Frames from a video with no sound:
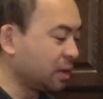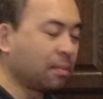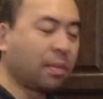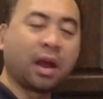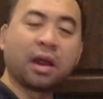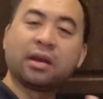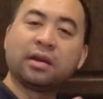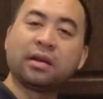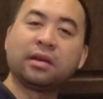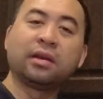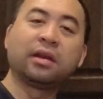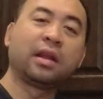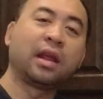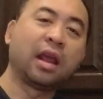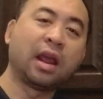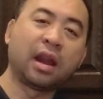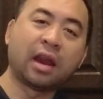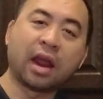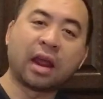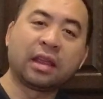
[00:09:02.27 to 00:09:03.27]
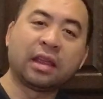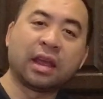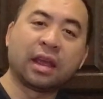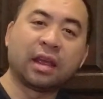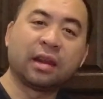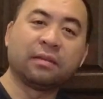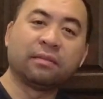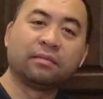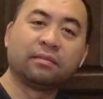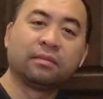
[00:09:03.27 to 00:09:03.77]
the button, and I
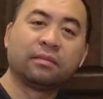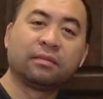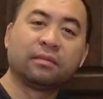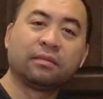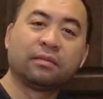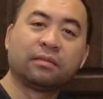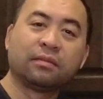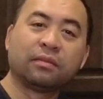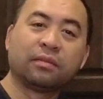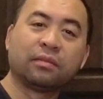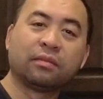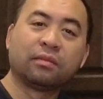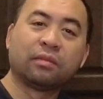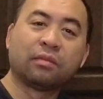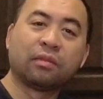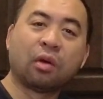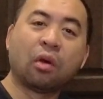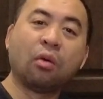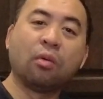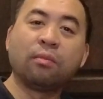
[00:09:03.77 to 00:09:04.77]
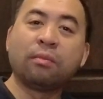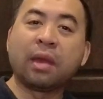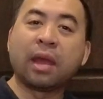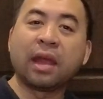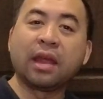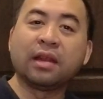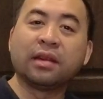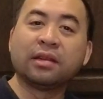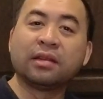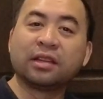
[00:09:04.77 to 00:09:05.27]
get
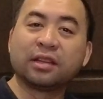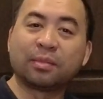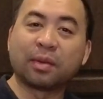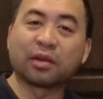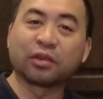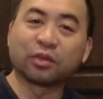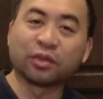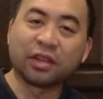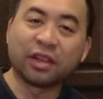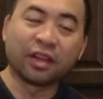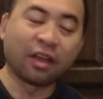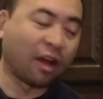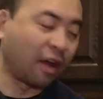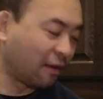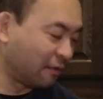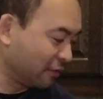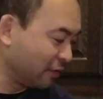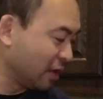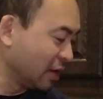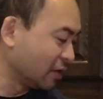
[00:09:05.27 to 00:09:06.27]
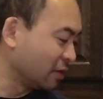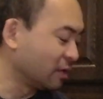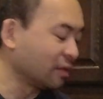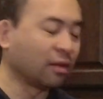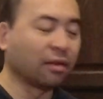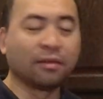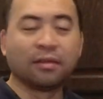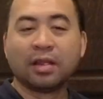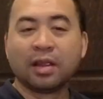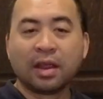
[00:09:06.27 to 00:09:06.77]
homemade specialty coffee.
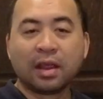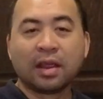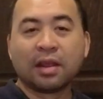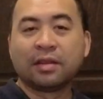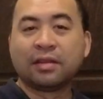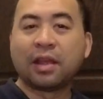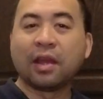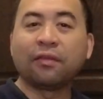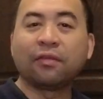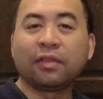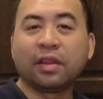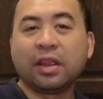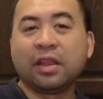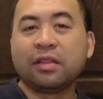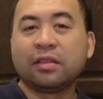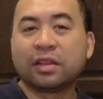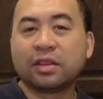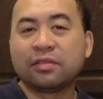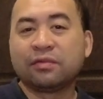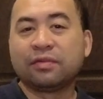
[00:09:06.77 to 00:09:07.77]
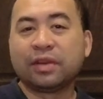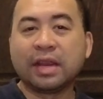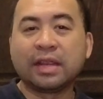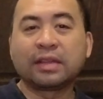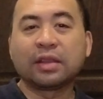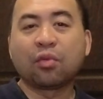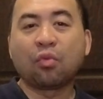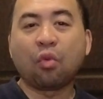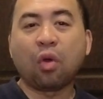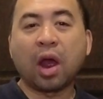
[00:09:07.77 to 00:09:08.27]
So definitely the
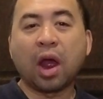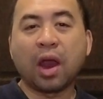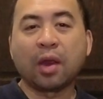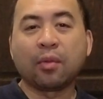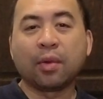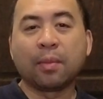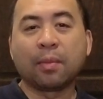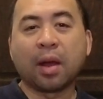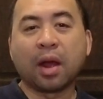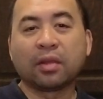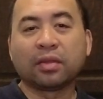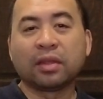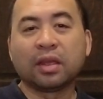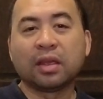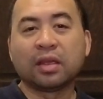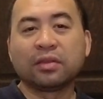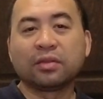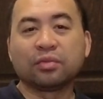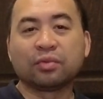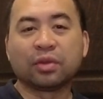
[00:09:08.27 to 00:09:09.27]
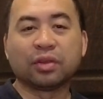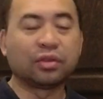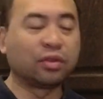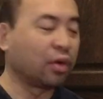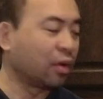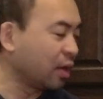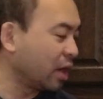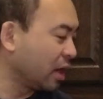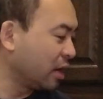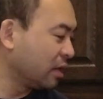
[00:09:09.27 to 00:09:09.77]
reason why we bought this was
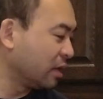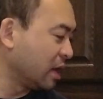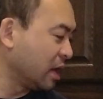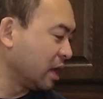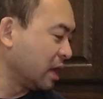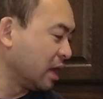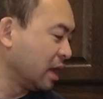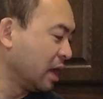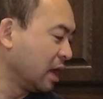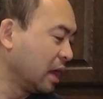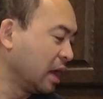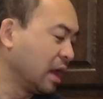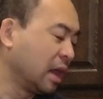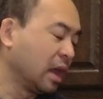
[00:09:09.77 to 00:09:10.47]
during the